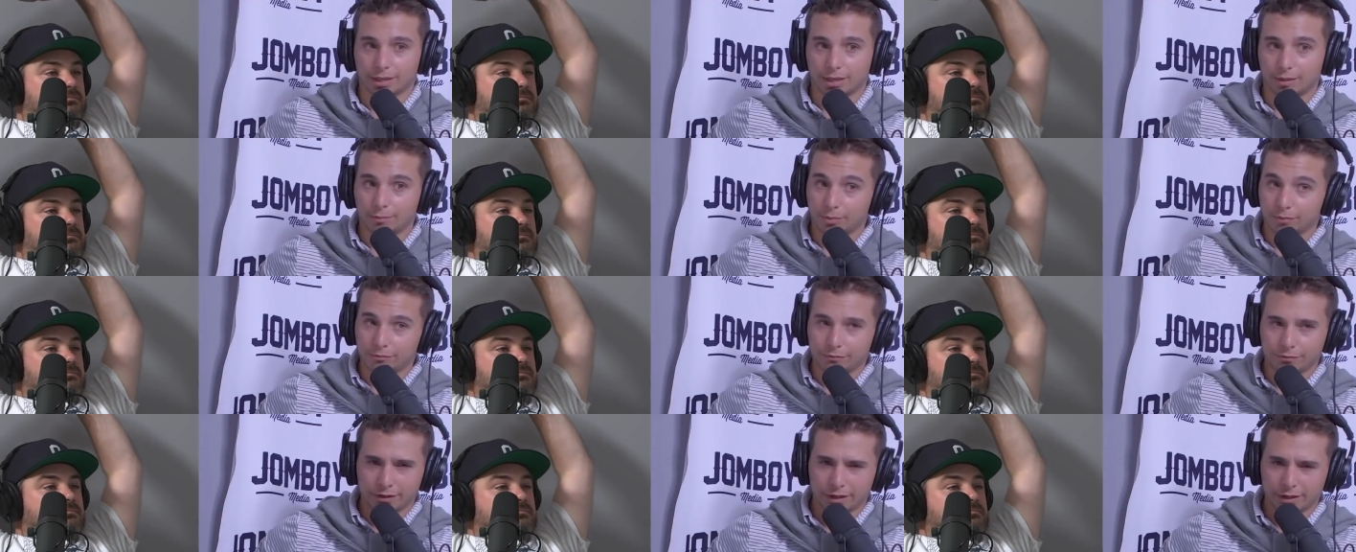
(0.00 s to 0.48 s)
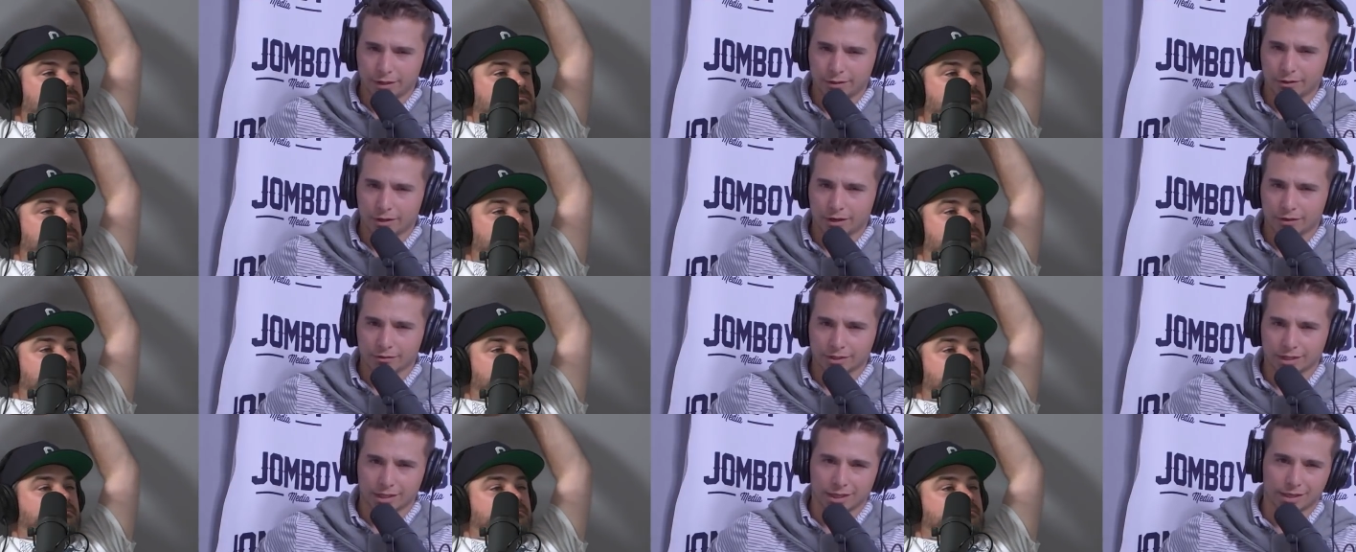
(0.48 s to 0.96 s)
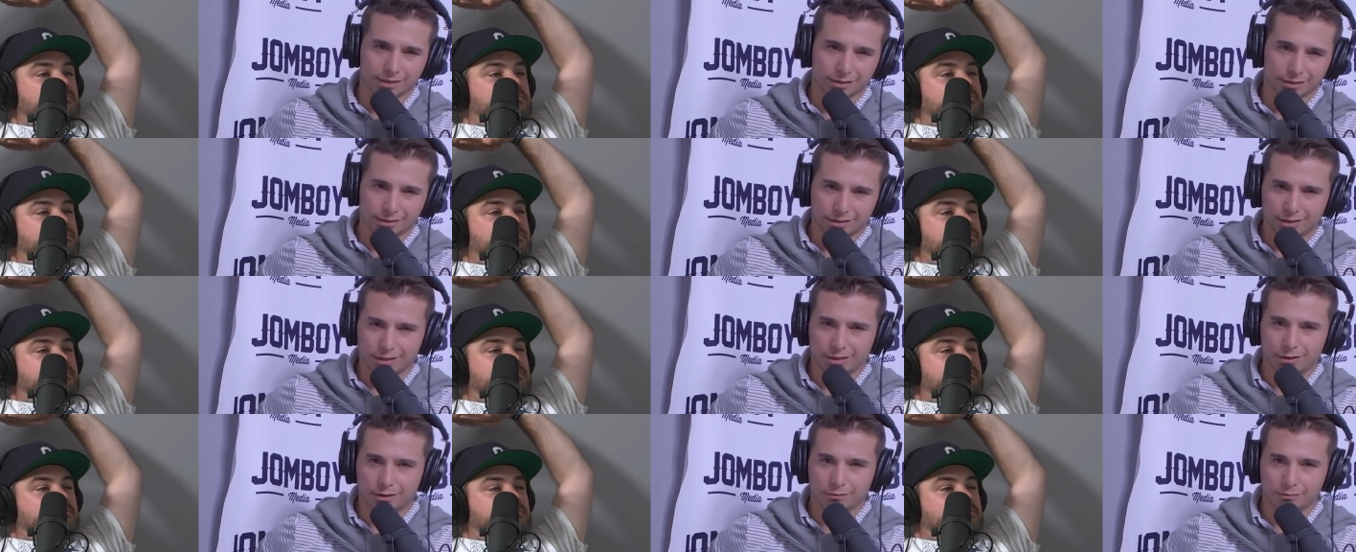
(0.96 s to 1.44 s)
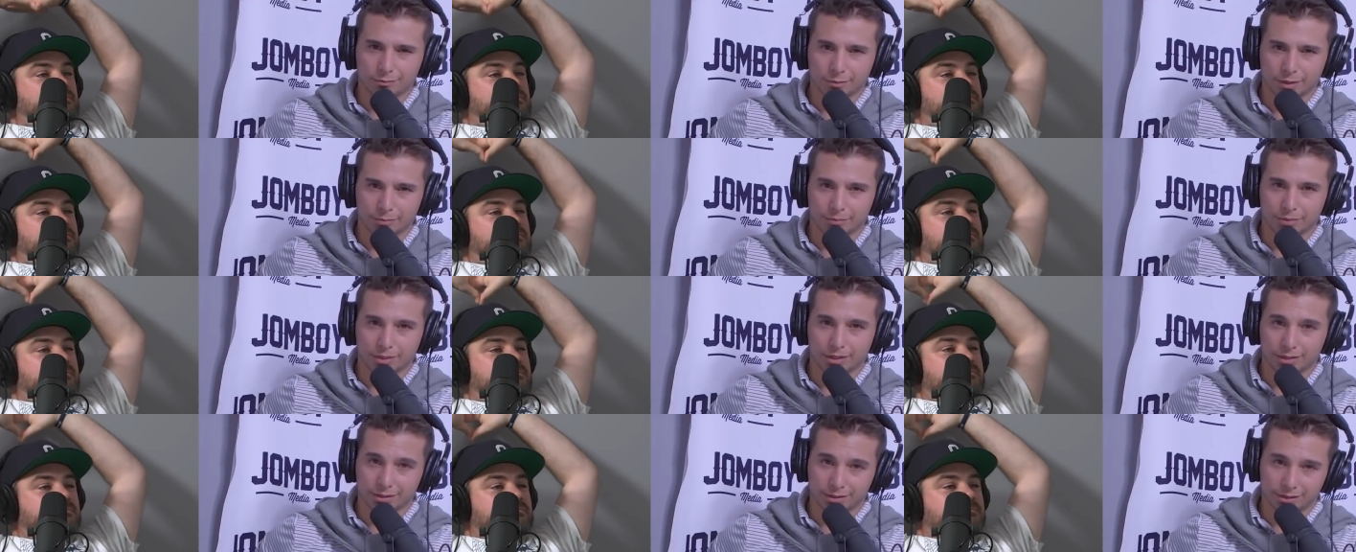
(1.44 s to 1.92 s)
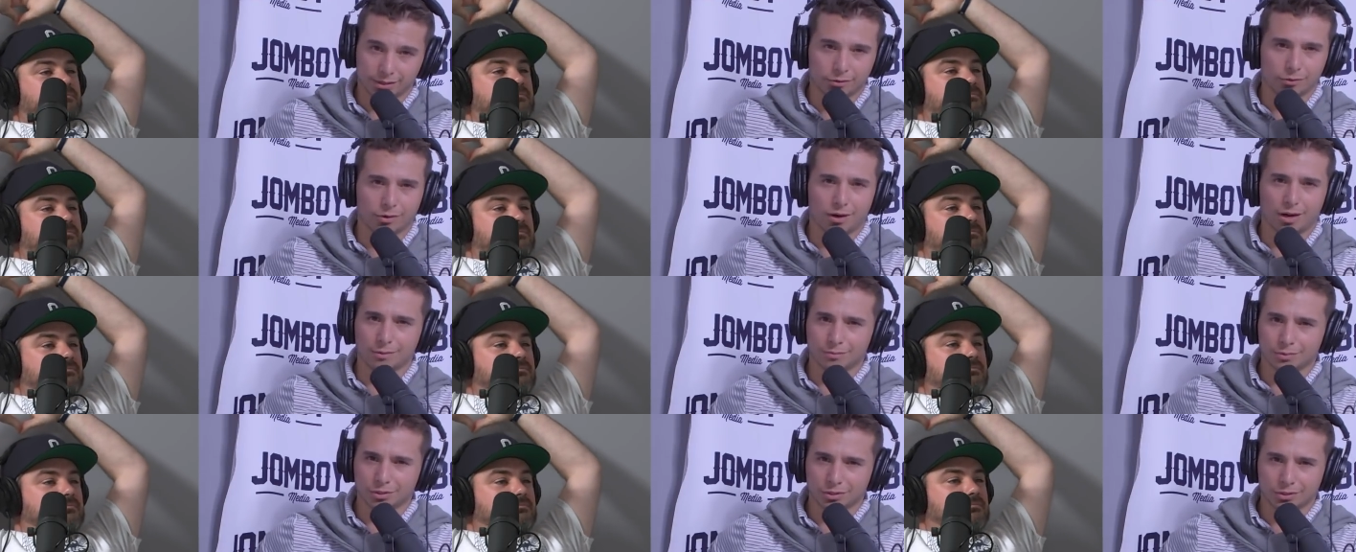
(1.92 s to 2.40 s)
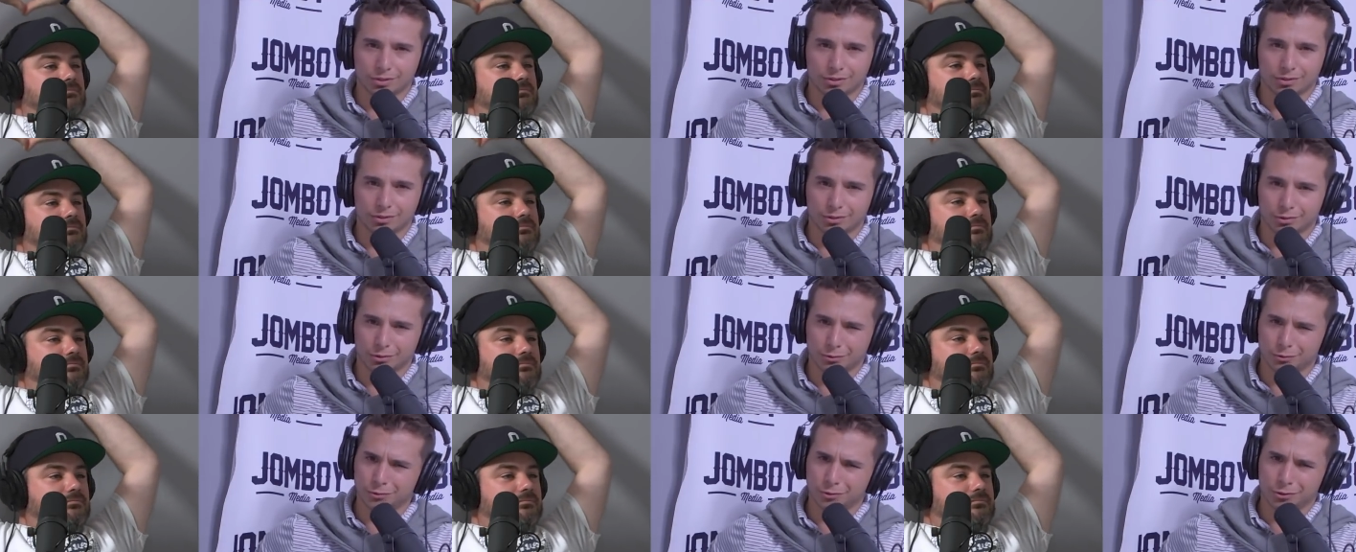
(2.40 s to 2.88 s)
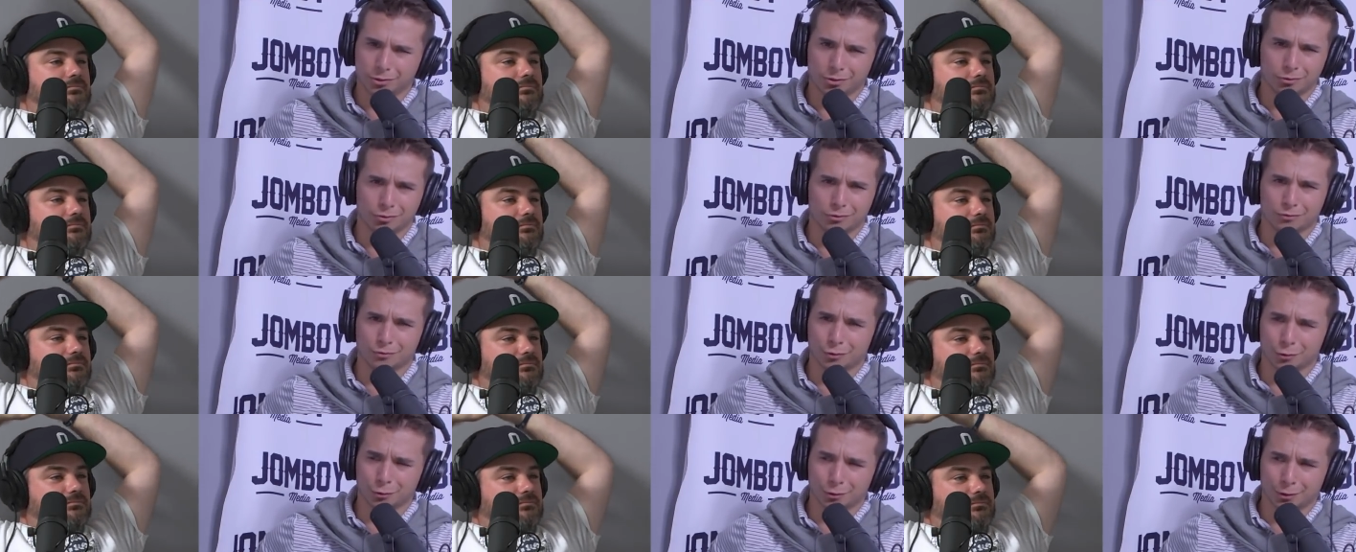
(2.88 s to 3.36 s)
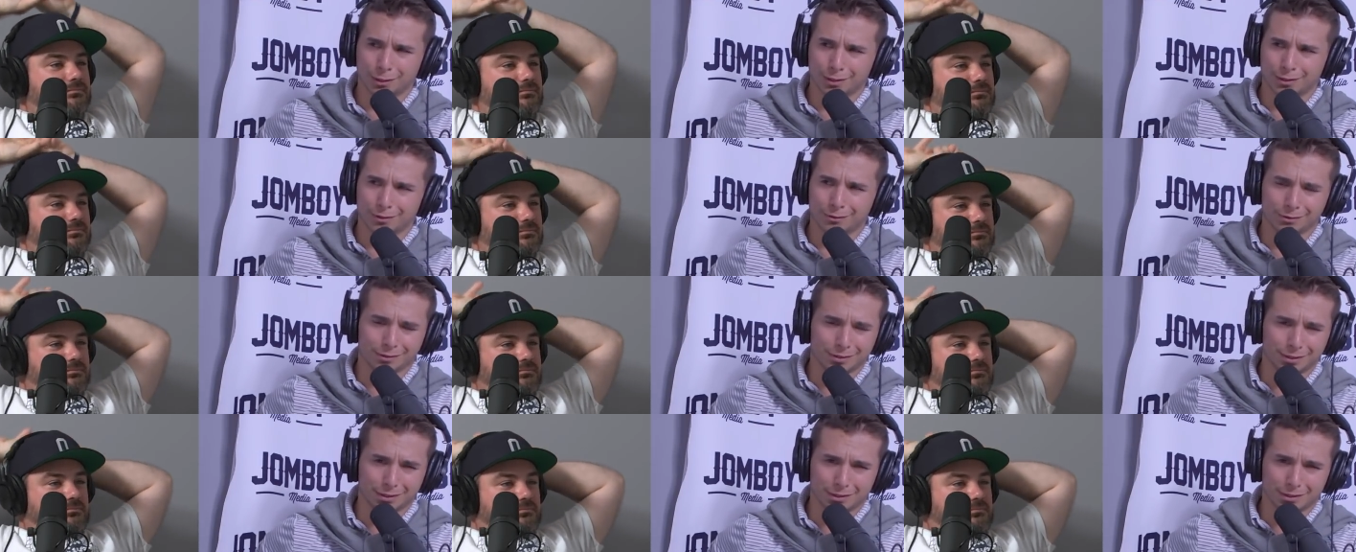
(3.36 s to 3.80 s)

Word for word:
Speaker 1: that, but FanGraphs has it. Get off my butt. DeGrom's good too, so is Verlander and